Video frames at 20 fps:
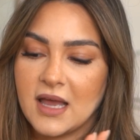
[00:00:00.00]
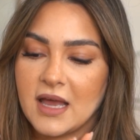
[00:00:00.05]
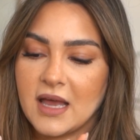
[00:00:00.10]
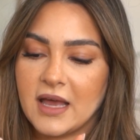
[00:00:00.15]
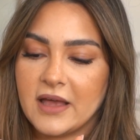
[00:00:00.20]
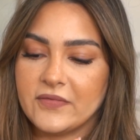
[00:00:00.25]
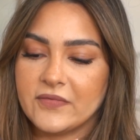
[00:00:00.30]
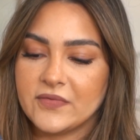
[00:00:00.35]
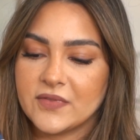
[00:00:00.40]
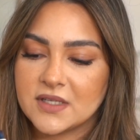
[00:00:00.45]

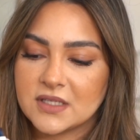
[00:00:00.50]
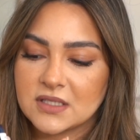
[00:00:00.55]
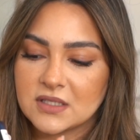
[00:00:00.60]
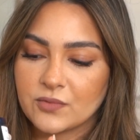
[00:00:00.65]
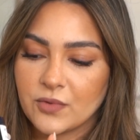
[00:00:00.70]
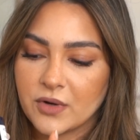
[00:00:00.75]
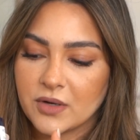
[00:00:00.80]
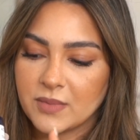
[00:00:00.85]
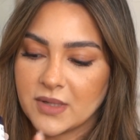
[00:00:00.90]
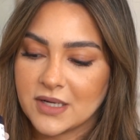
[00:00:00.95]
And this
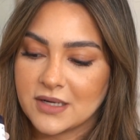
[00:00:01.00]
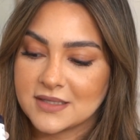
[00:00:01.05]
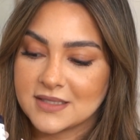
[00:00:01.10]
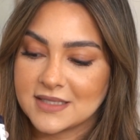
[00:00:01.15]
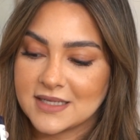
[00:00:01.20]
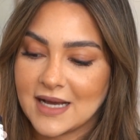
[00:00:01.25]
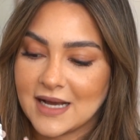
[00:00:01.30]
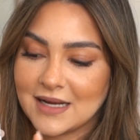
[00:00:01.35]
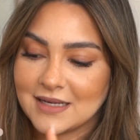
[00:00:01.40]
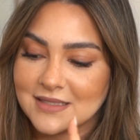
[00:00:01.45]
one, because
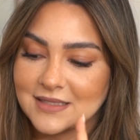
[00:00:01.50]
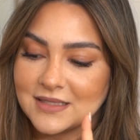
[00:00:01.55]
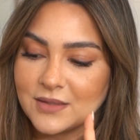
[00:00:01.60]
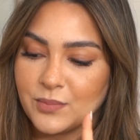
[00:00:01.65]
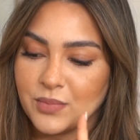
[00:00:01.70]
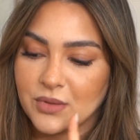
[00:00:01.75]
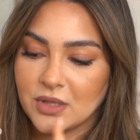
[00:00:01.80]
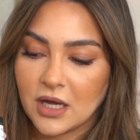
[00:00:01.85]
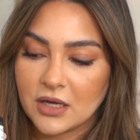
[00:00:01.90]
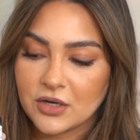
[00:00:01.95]
it has the
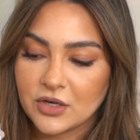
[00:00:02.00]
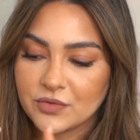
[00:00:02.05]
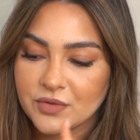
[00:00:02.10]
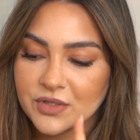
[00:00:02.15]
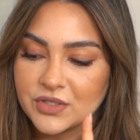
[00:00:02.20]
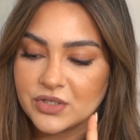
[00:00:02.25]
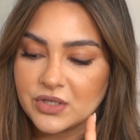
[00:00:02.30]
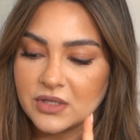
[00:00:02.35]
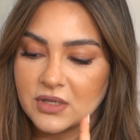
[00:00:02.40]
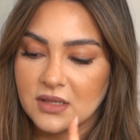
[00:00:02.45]
blood
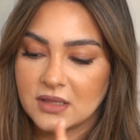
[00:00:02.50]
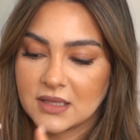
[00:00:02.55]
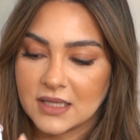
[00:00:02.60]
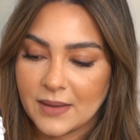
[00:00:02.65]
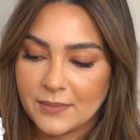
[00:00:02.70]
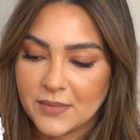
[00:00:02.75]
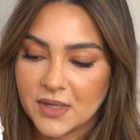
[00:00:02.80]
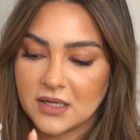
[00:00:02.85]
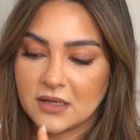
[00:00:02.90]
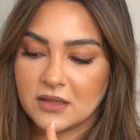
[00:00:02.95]
orange and the
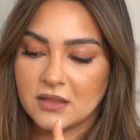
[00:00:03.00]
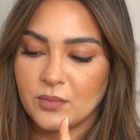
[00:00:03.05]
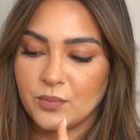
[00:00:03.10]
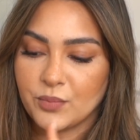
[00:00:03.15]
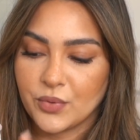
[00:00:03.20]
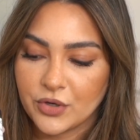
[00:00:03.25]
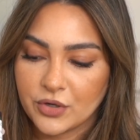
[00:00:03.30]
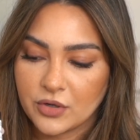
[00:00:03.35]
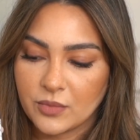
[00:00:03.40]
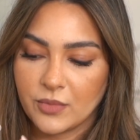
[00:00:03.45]
lemon and the
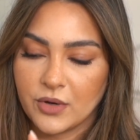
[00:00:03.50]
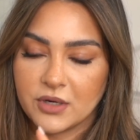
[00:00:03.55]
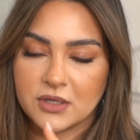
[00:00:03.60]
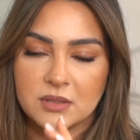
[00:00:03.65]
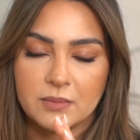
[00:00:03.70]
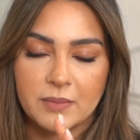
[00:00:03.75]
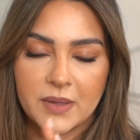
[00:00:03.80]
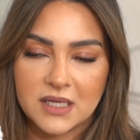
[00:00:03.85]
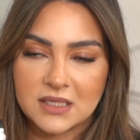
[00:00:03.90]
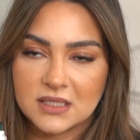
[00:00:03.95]
bergamot, the
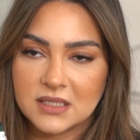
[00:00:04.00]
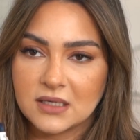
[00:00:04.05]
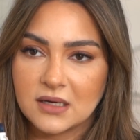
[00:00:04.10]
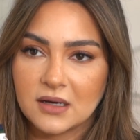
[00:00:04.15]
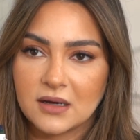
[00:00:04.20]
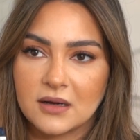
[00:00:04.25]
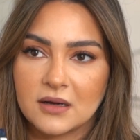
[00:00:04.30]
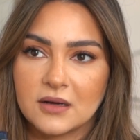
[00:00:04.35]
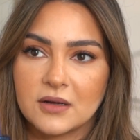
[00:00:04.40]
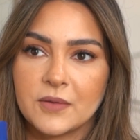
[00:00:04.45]
petit
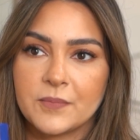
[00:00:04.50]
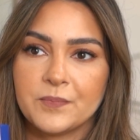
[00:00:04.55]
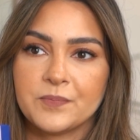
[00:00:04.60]
grain,